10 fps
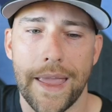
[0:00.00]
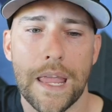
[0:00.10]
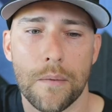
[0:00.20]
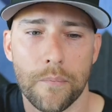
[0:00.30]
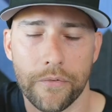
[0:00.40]

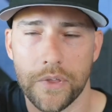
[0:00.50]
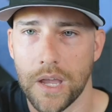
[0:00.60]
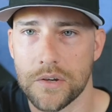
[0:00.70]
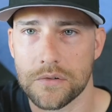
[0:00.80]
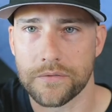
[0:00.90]
aim for the
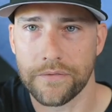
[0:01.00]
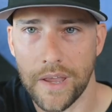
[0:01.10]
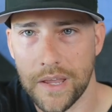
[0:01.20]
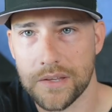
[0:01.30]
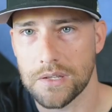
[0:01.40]
catcher's
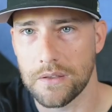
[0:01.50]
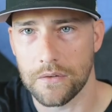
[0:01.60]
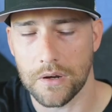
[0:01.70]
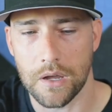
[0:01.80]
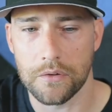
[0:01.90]
face, and
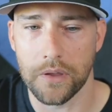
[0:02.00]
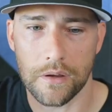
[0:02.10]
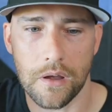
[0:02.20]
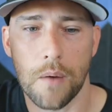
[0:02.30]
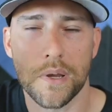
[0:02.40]
then they're
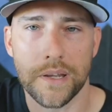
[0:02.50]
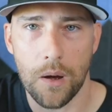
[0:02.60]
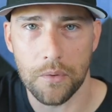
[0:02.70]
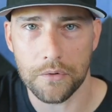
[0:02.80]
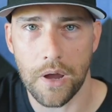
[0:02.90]
like coming
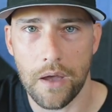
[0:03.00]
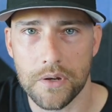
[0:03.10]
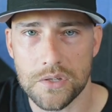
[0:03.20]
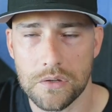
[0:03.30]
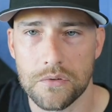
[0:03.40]
down with
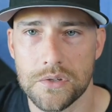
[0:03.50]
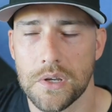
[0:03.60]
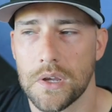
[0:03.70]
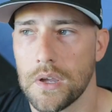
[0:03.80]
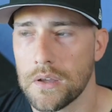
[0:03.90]
gravity. So
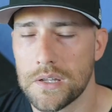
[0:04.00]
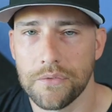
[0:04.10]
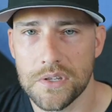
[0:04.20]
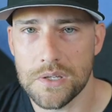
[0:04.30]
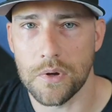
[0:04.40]
there's
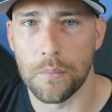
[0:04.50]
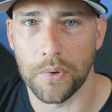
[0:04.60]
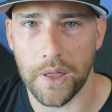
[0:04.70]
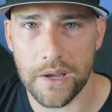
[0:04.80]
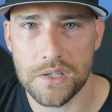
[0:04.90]
definitely some
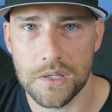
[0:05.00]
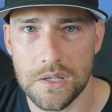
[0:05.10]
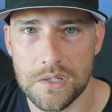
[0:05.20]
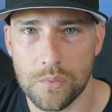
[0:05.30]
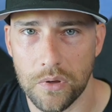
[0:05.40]

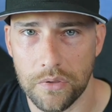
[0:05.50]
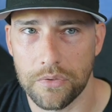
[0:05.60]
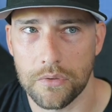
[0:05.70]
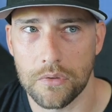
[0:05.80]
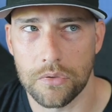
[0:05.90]
complexities
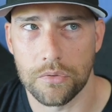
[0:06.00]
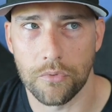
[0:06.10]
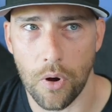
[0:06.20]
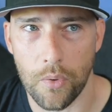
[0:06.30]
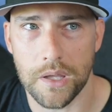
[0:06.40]
with
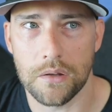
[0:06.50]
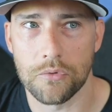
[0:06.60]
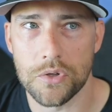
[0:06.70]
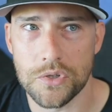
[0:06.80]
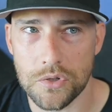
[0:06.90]
throwing
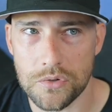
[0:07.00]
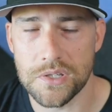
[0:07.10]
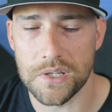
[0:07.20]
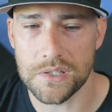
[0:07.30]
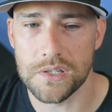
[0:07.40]
at
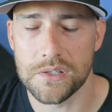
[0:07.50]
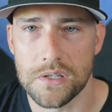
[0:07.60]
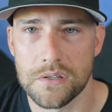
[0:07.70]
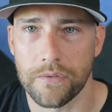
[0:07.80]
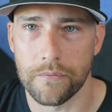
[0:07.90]
reduced
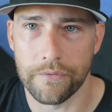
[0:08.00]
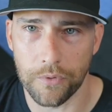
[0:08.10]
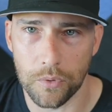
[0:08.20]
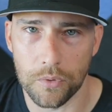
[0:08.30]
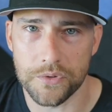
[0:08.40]
distances from
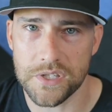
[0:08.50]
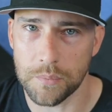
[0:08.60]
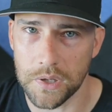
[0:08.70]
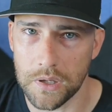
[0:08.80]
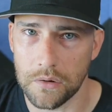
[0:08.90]
full
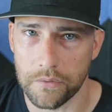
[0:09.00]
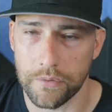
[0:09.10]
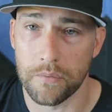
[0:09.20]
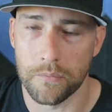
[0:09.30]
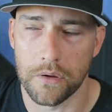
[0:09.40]
speed or
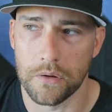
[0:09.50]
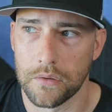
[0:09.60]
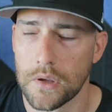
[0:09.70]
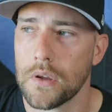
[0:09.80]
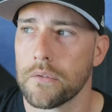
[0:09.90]
from
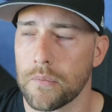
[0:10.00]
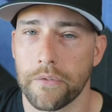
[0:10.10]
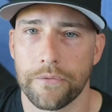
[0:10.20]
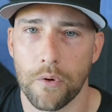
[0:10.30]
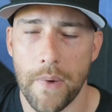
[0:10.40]

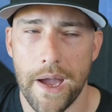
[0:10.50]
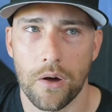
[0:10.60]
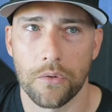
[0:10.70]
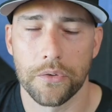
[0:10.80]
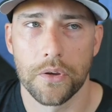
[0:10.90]
the full
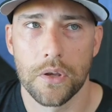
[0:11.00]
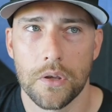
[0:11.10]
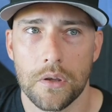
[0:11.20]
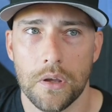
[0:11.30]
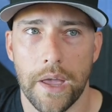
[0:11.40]
mound
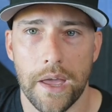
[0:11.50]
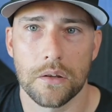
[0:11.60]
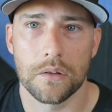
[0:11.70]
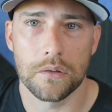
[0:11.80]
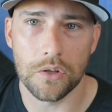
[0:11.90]

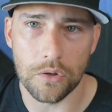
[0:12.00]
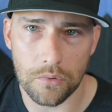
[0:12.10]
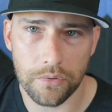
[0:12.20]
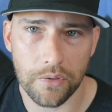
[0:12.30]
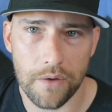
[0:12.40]
at the
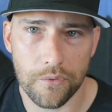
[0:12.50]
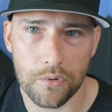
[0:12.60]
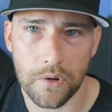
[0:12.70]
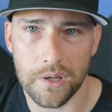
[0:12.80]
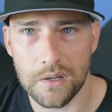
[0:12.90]
youth
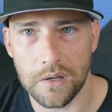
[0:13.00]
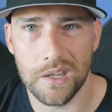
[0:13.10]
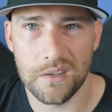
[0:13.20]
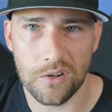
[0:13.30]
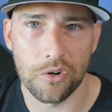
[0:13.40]
level and
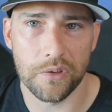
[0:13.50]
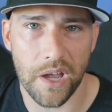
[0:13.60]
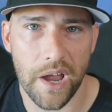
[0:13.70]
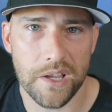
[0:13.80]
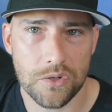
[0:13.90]
into
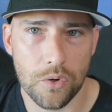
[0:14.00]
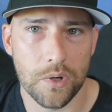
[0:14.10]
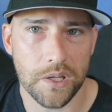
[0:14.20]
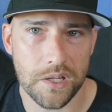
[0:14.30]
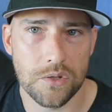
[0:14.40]
early high
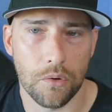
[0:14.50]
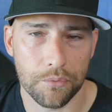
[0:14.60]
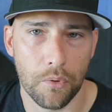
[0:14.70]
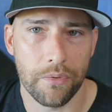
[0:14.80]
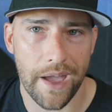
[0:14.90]
school when kids
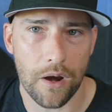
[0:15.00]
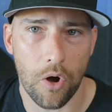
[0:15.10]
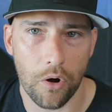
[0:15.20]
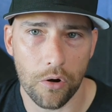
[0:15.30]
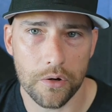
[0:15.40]
don't throw that
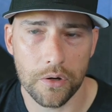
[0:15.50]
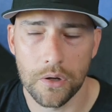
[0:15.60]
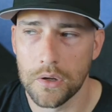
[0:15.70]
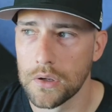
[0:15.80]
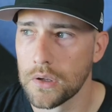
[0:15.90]
hard.